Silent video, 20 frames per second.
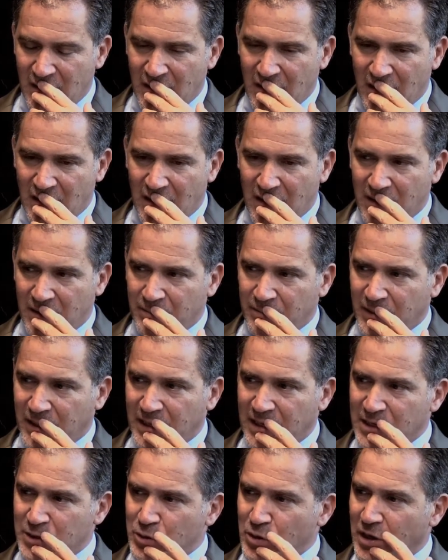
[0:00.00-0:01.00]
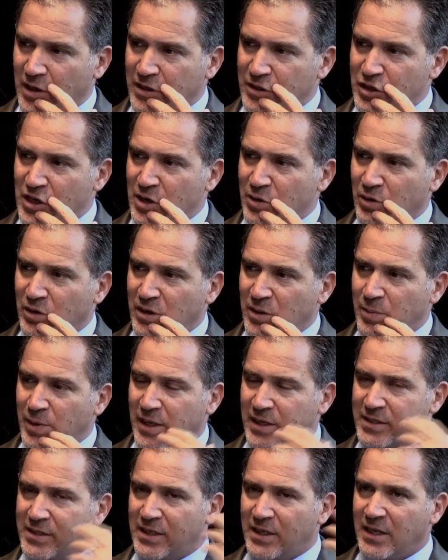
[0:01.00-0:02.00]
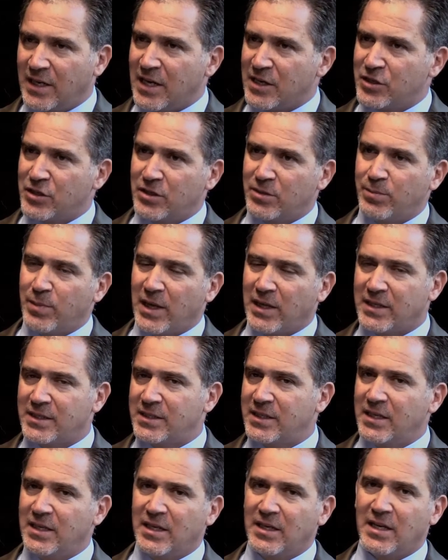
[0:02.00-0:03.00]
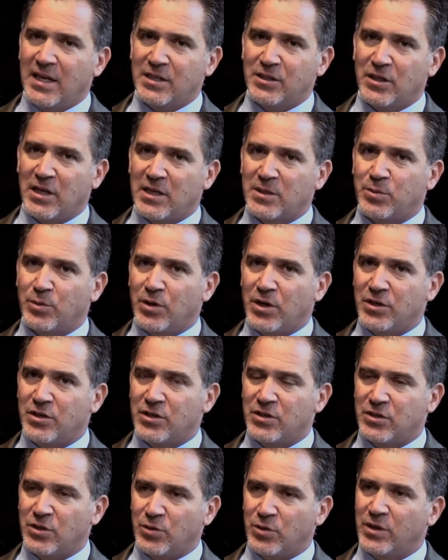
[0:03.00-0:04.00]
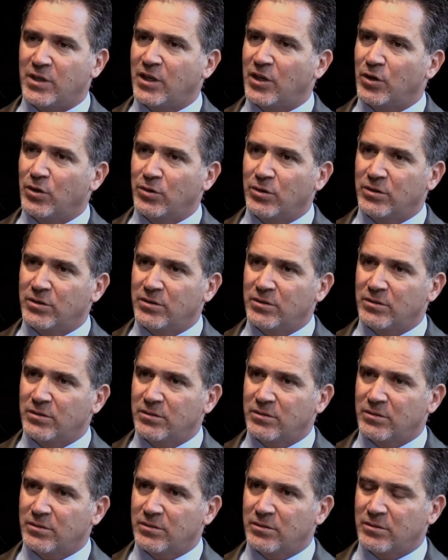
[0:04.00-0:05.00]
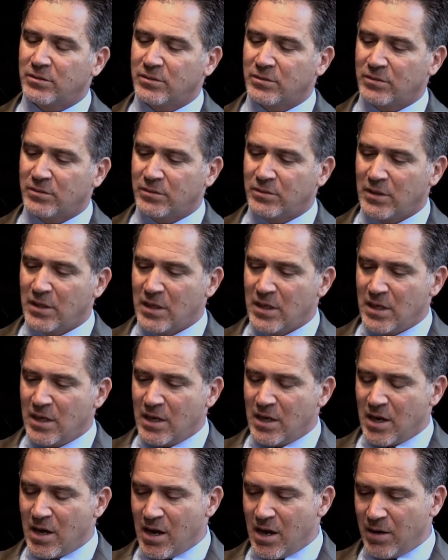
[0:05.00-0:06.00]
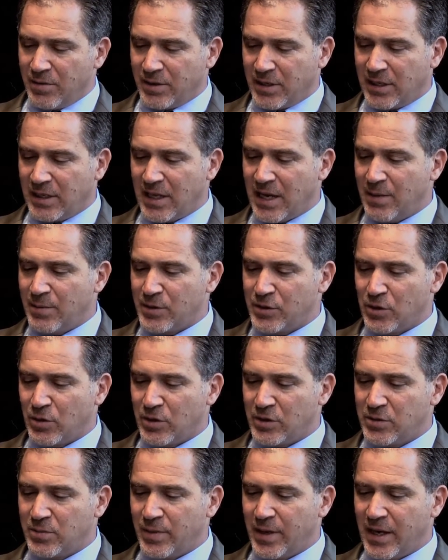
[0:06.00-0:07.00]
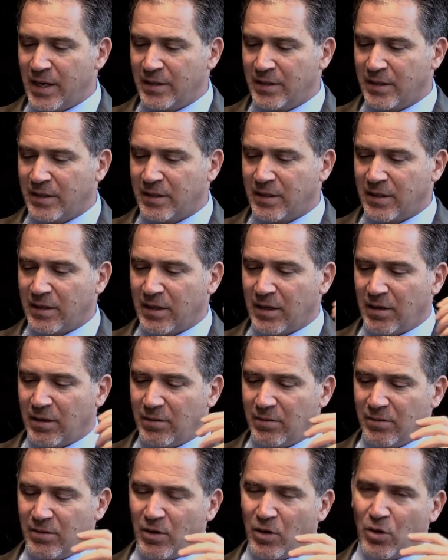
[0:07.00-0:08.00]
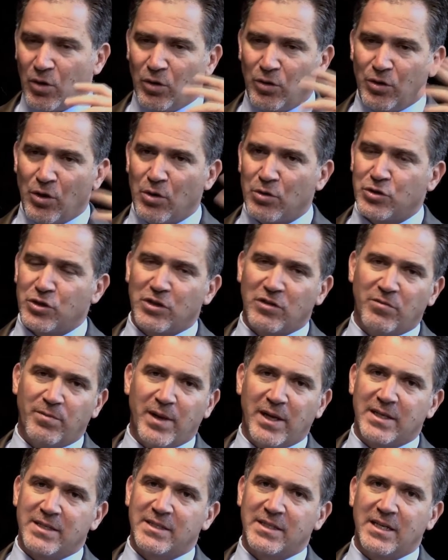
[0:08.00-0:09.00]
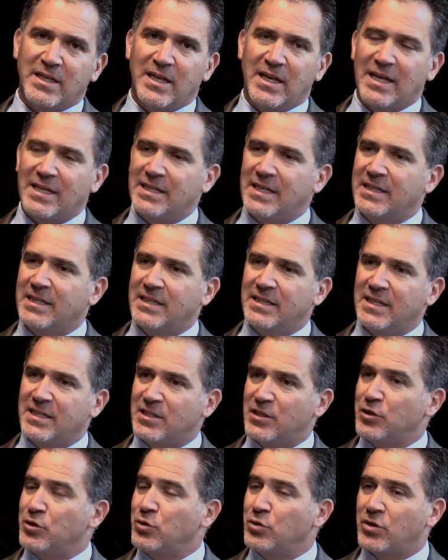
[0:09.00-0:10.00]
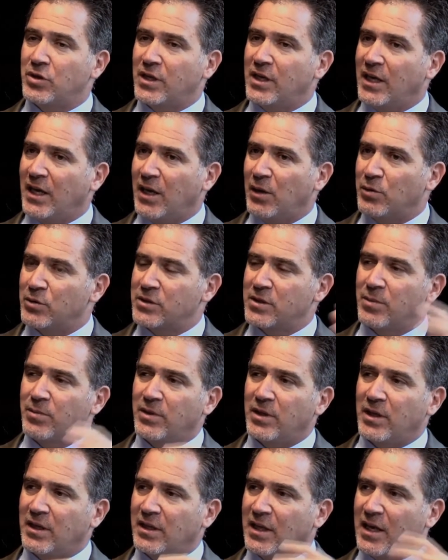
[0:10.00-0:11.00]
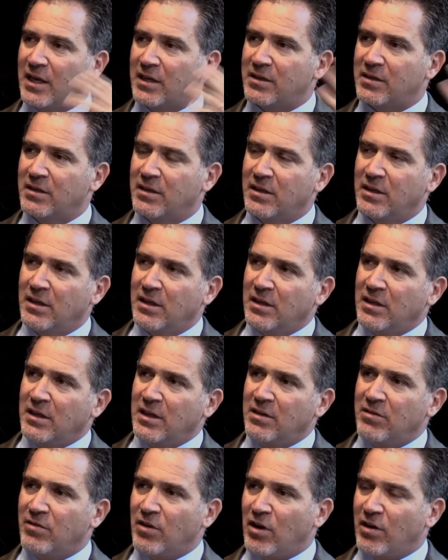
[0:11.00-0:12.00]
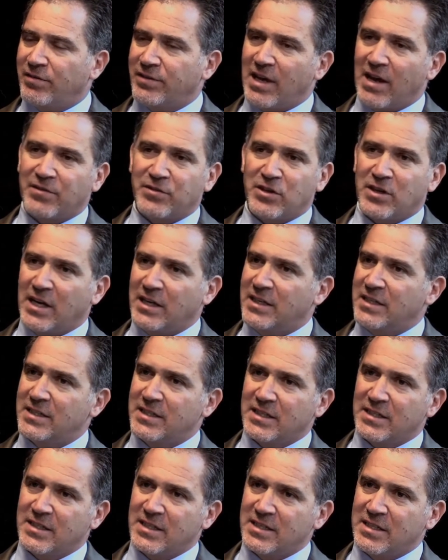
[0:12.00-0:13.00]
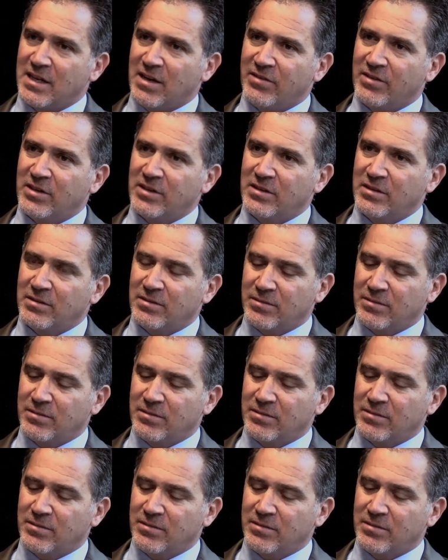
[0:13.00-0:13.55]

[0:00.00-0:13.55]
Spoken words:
In Israel, generally, Palestinian national aspirations are ridiculed. The claim is always made that the whole notion of Palestinian identity is a new thing. It was something that evolved after 1967.